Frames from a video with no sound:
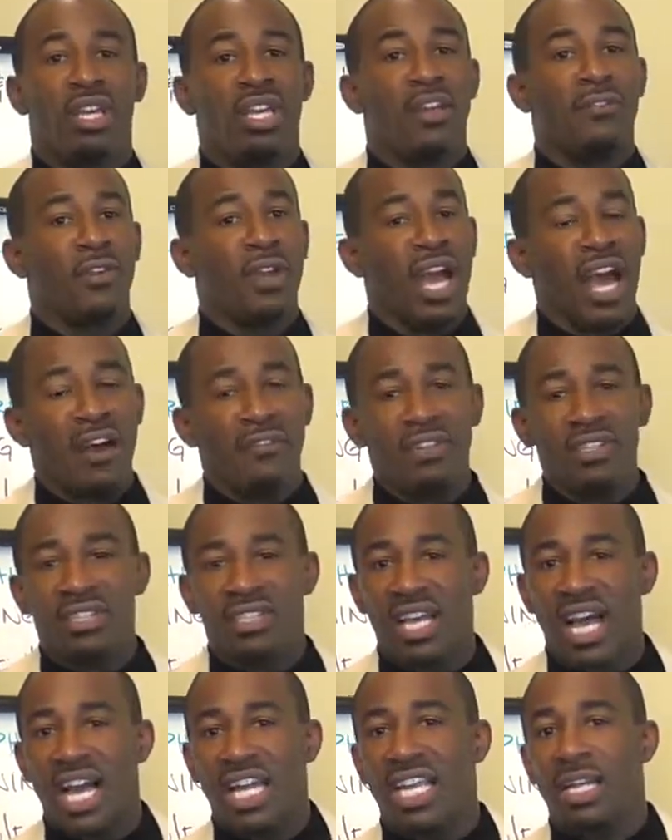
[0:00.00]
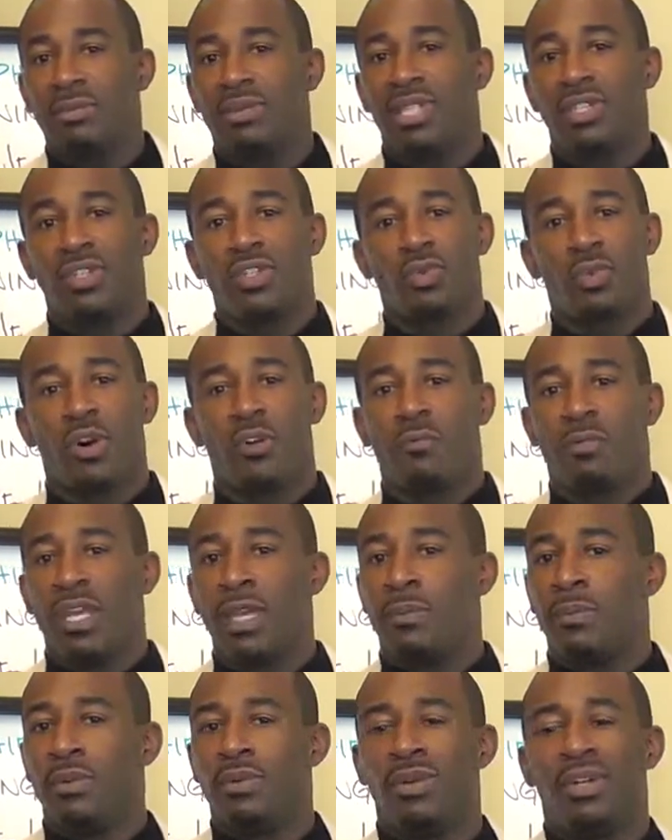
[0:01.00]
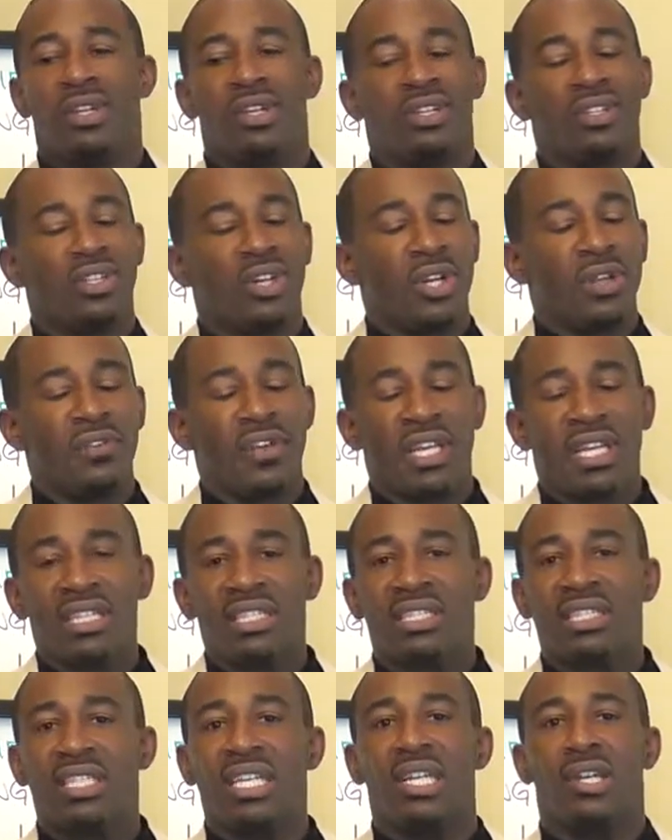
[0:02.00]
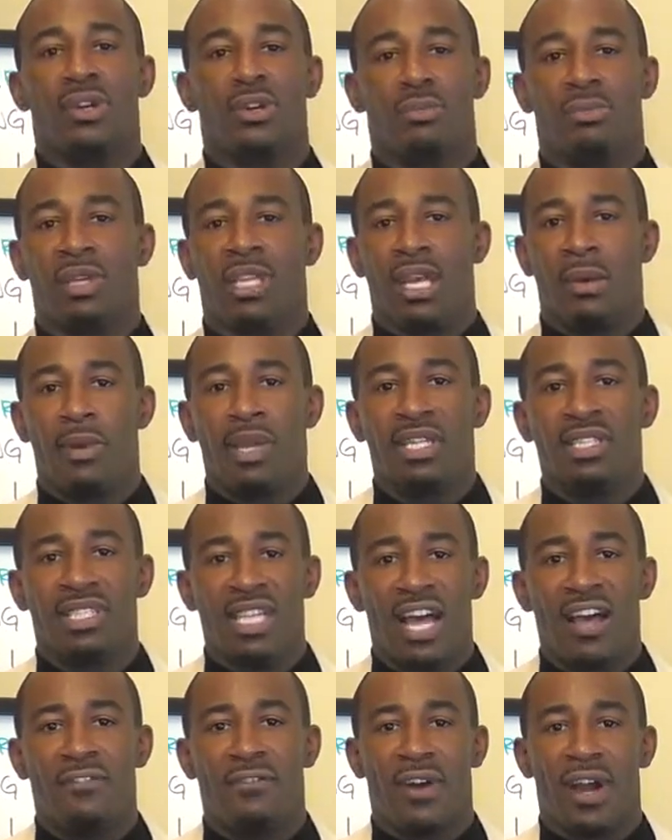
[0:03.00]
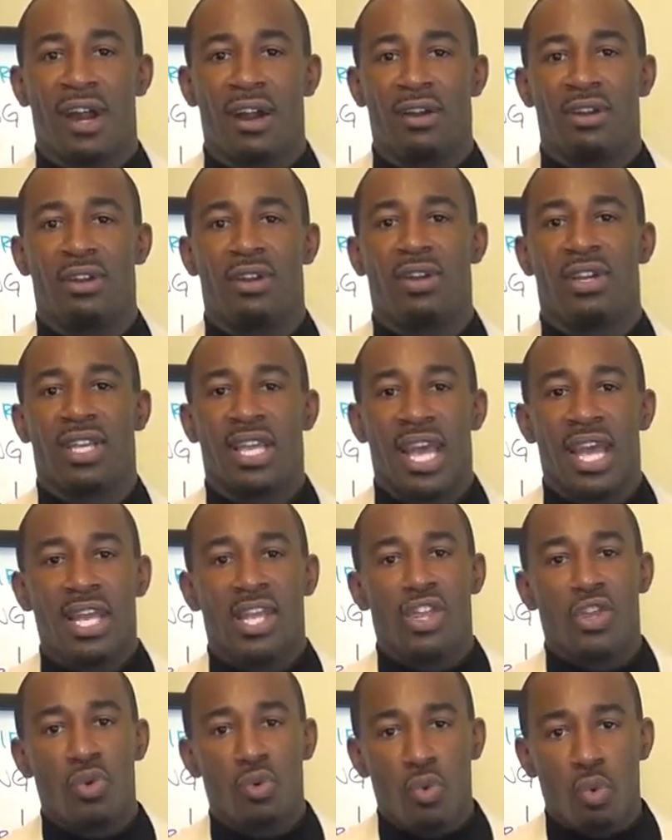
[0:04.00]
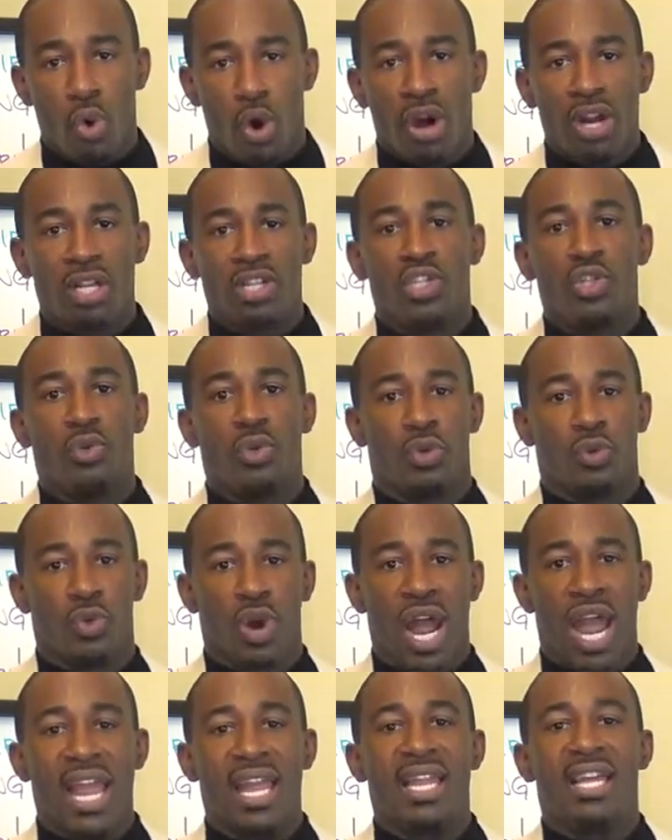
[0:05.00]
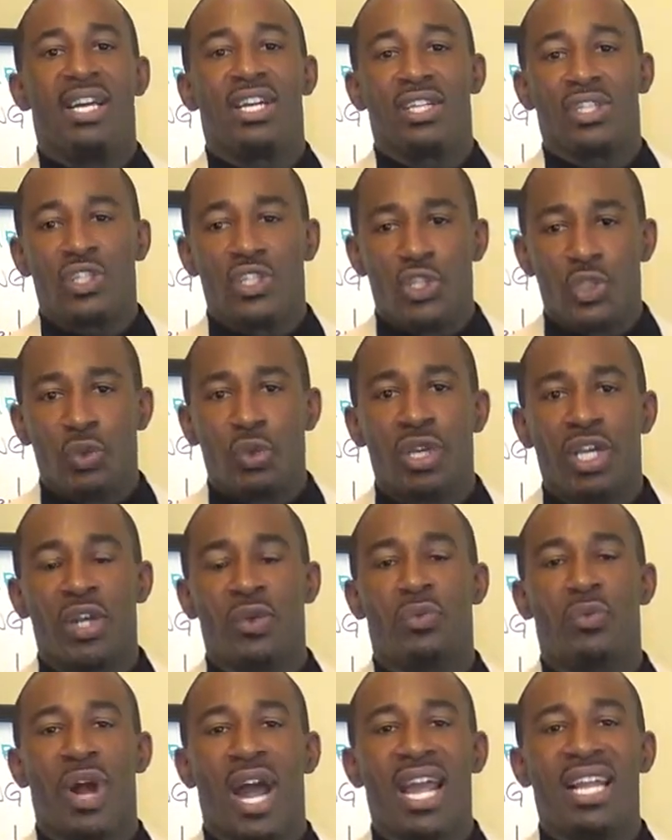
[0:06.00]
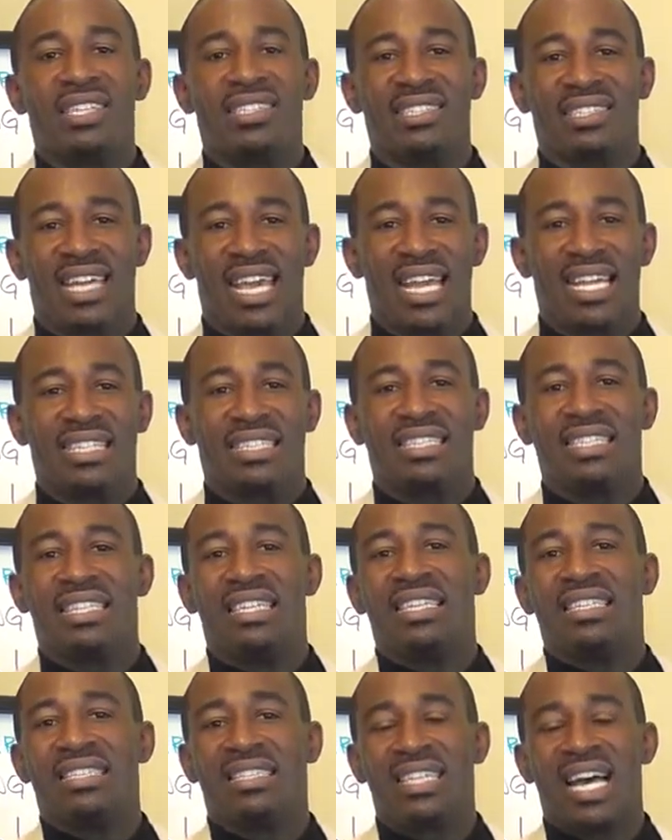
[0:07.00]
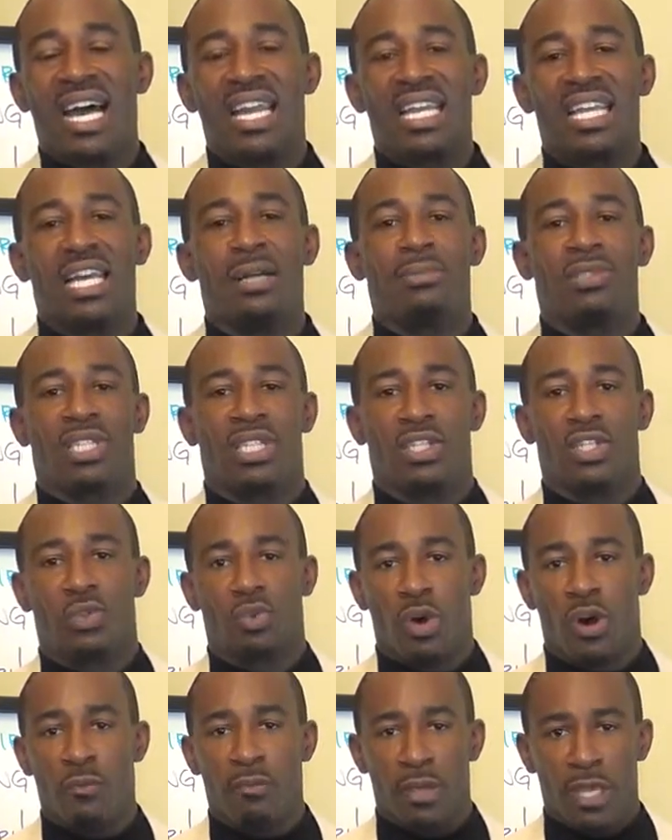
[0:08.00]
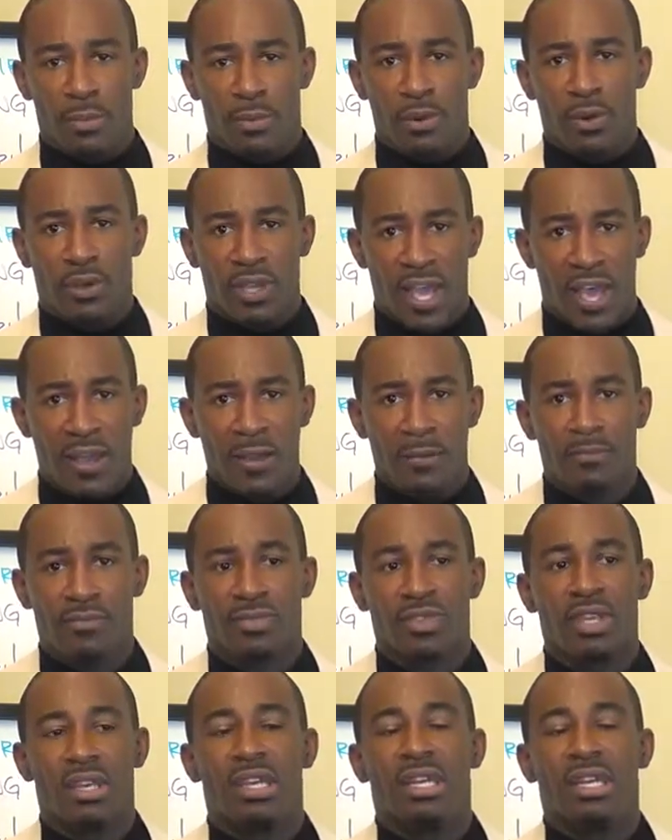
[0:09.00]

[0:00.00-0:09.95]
If you haven't signed up 10 to 12 people, don't even consider becoming a Sapphire. Okay? You want to do it right. Doing it right states signing up 10 to 12 people. Okay?